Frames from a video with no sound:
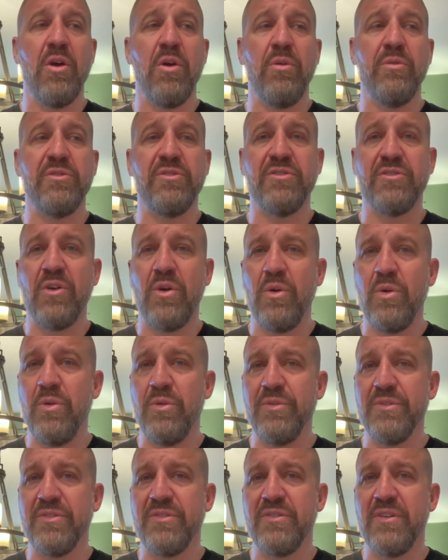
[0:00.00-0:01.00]

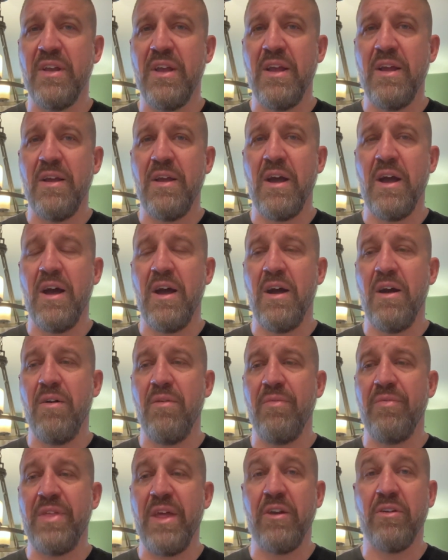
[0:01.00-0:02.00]
souls
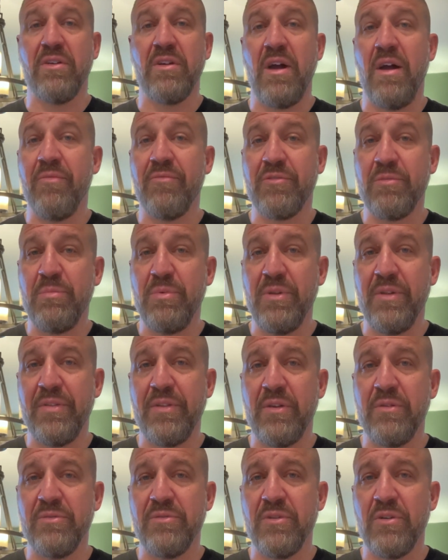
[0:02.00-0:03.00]
that are comfortable in
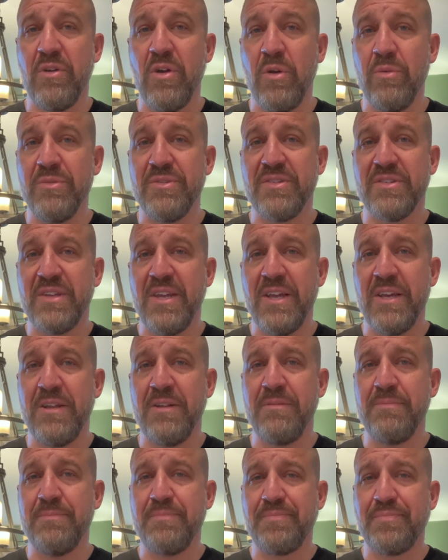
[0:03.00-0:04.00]
their own
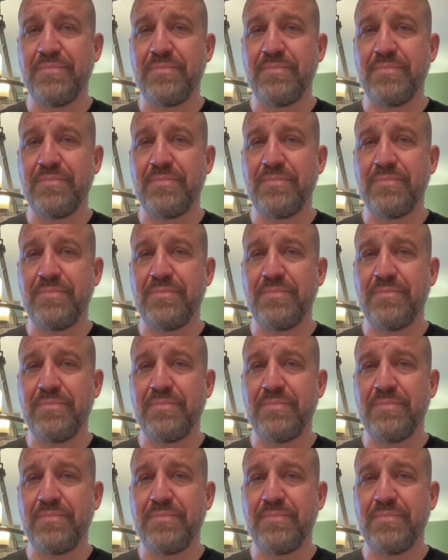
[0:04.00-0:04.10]
skin.